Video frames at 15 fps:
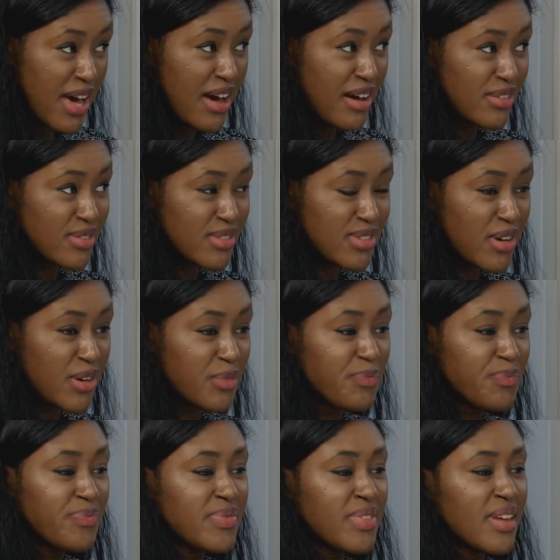without. So
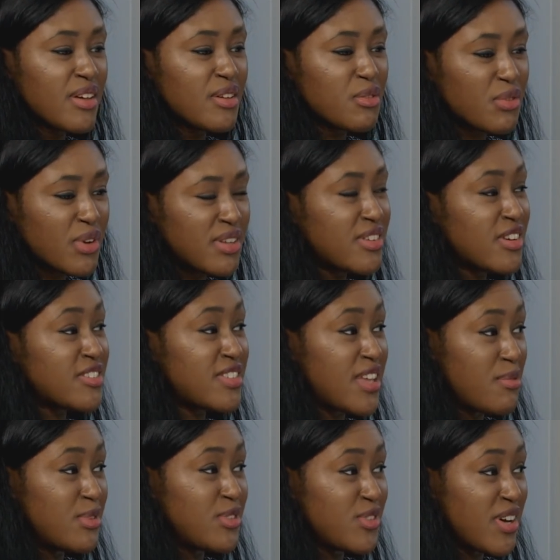the research
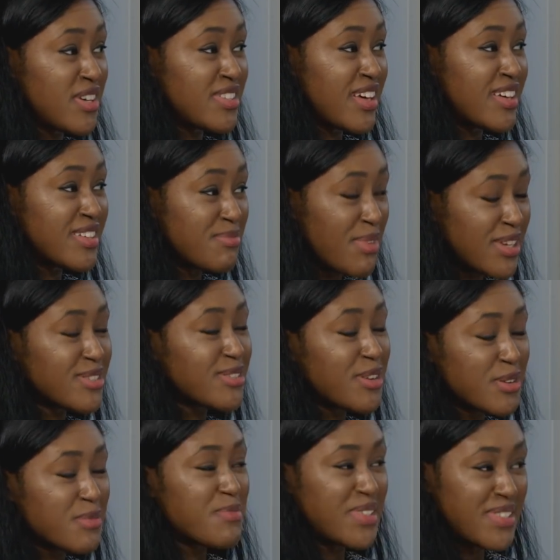demonstrates that it makes
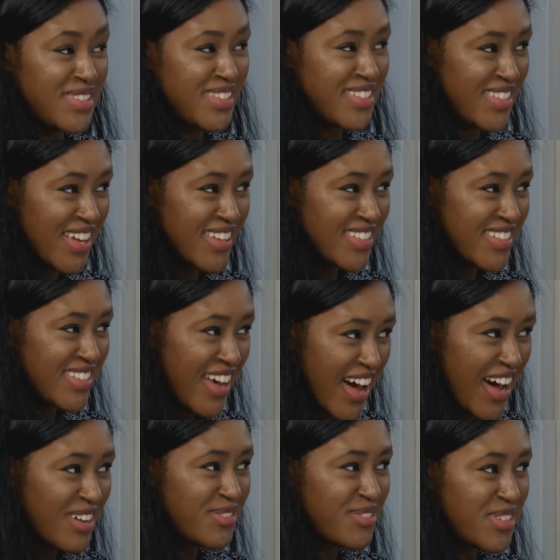good business sense to
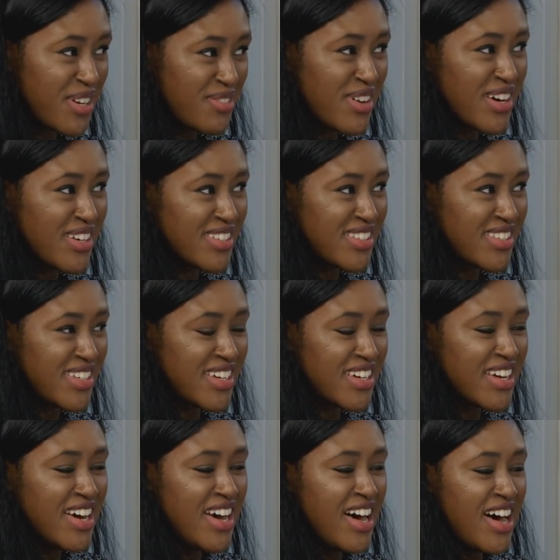have
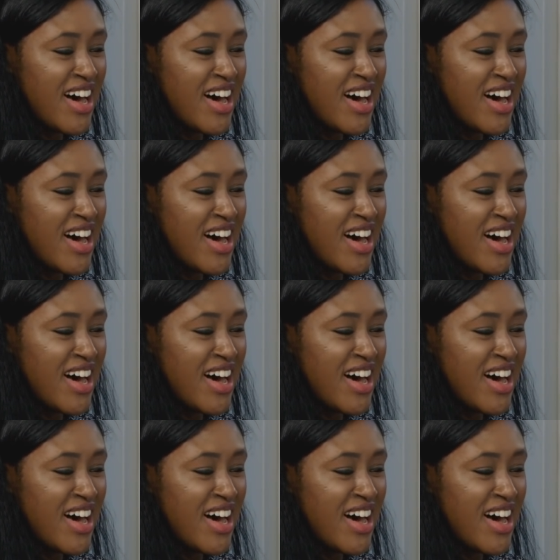diversity.